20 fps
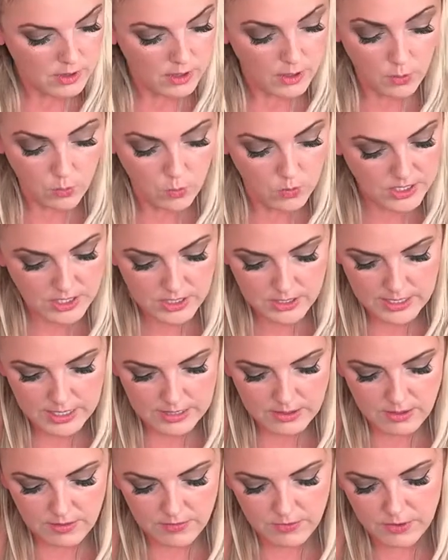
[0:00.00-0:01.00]
It wasn't
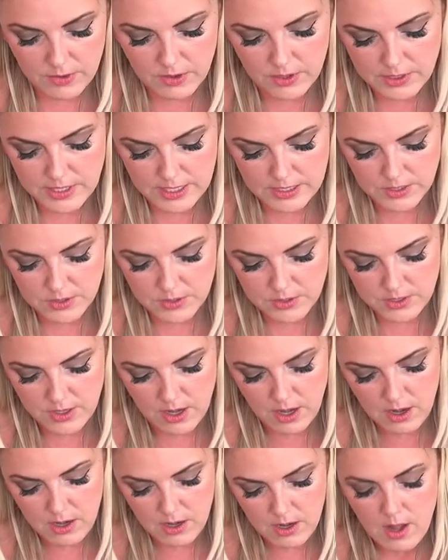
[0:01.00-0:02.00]
that difficult, as you
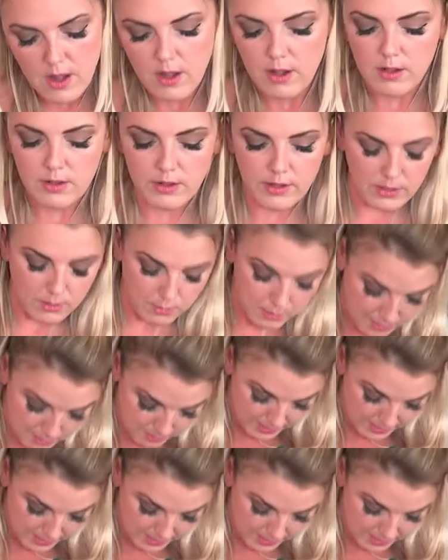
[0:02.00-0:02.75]
saw. A little bit